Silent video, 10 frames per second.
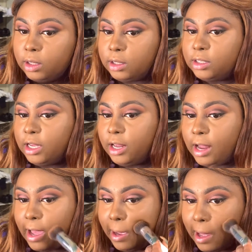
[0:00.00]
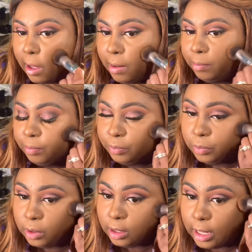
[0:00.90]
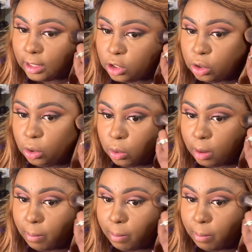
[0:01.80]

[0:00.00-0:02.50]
Then I um, like to